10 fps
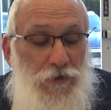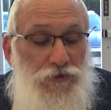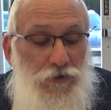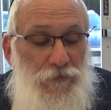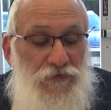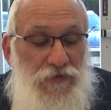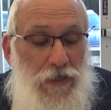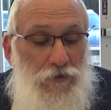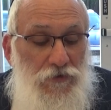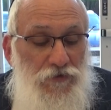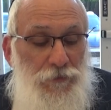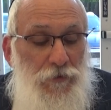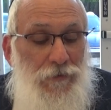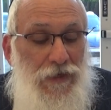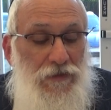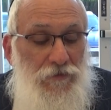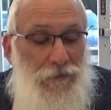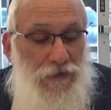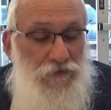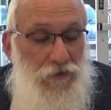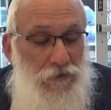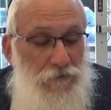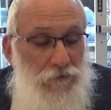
b'shum eschalkes b'lmai l'mata.